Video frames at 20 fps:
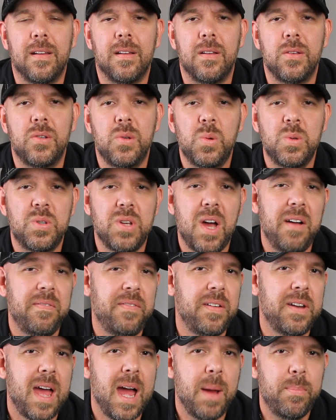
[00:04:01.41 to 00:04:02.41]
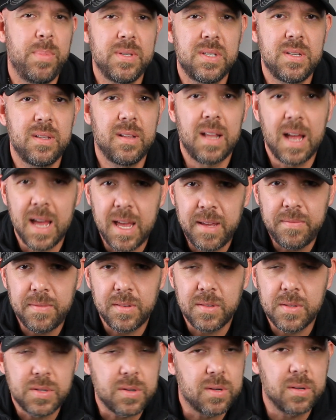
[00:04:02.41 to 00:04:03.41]
So as often happens in
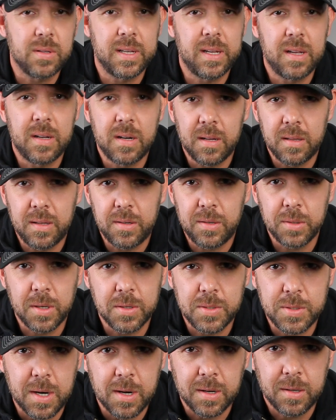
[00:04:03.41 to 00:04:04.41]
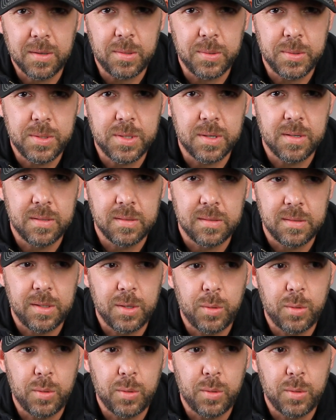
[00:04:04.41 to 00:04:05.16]
life, and certainly in our little guitar culture,